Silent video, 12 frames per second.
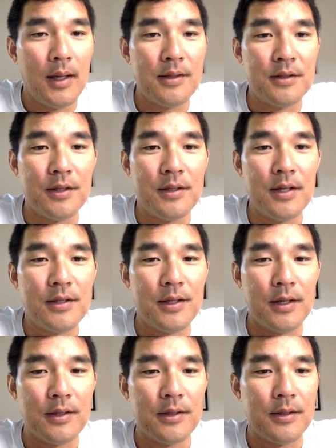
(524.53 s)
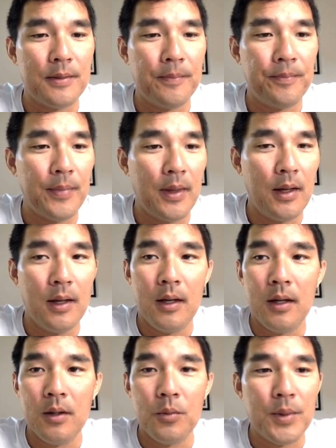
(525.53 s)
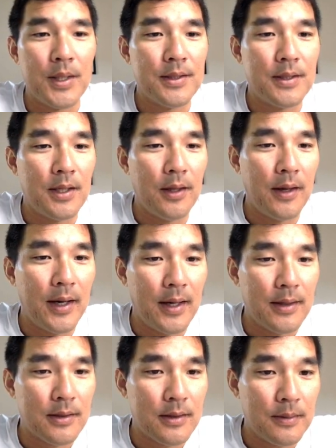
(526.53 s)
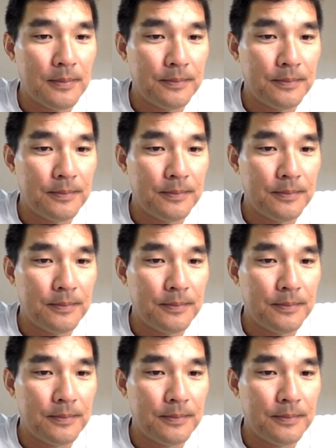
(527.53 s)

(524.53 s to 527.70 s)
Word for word: and statistics, we can see that